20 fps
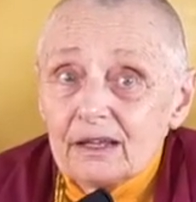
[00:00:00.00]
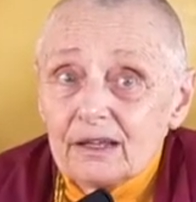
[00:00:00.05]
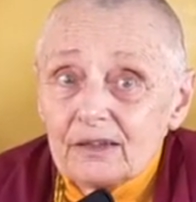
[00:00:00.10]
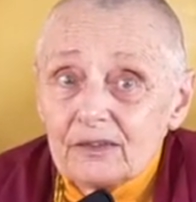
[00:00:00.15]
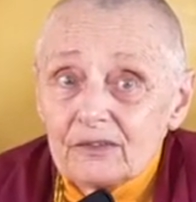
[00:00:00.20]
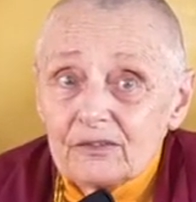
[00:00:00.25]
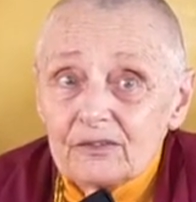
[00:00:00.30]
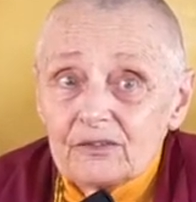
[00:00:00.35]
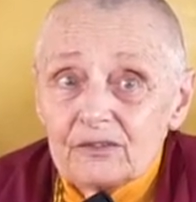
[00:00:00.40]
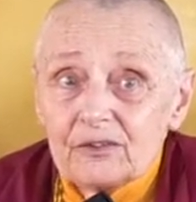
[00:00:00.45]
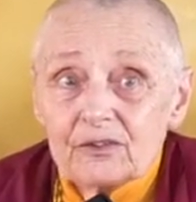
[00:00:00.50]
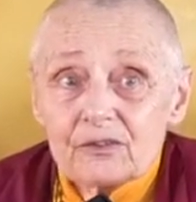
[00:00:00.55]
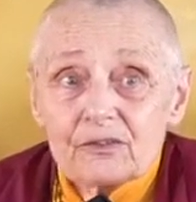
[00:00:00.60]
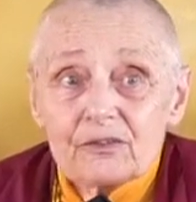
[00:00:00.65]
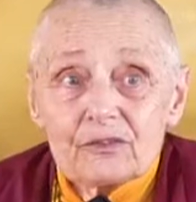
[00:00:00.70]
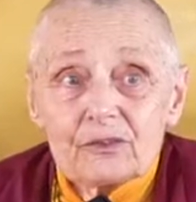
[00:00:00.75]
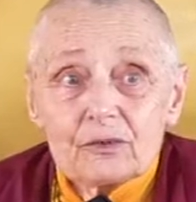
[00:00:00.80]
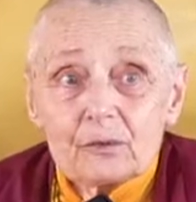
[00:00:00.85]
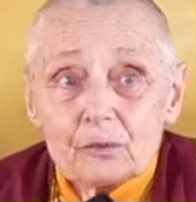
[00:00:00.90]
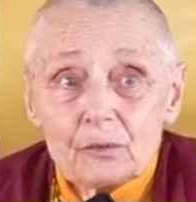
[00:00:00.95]
is
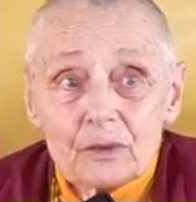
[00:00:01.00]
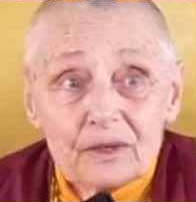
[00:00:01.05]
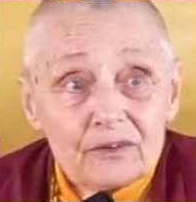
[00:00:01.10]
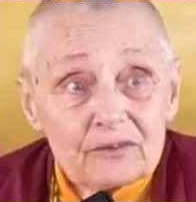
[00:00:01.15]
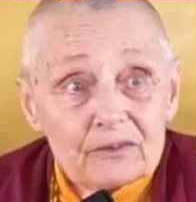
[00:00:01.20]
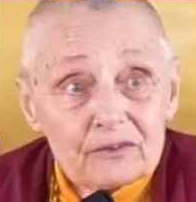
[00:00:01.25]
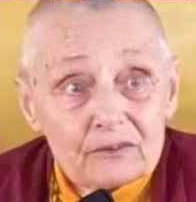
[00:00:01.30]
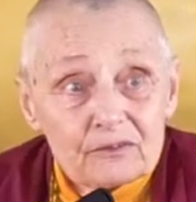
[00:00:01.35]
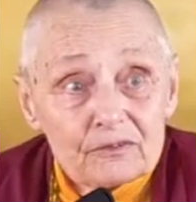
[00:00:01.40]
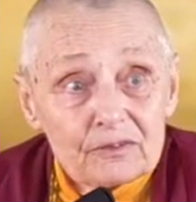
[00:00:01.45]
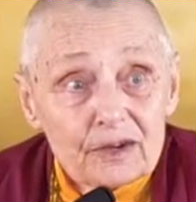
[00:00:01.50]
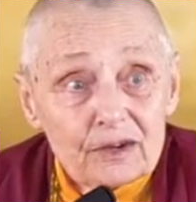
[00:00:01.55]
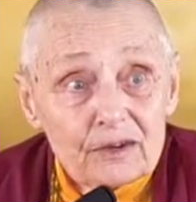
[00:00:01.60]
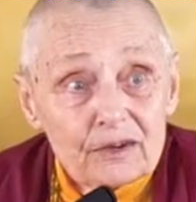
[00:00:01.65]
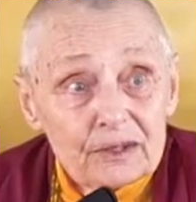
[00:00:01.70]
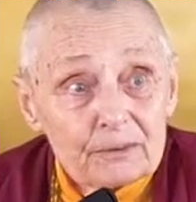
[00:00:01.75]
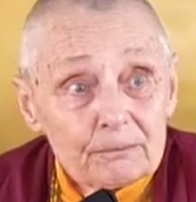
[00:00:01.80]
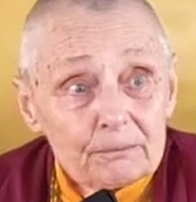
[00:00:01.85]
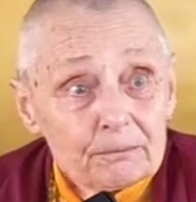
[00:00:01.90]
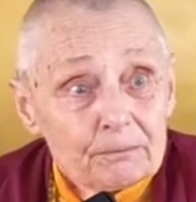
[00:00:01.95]
just a waste of
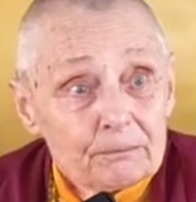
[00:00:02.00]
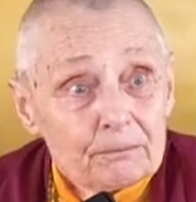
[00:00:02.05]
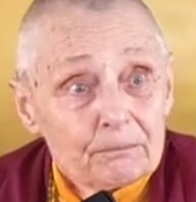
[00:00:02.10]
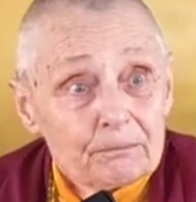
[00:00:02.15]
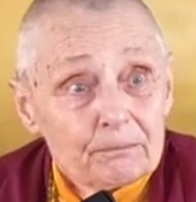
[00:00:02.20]
time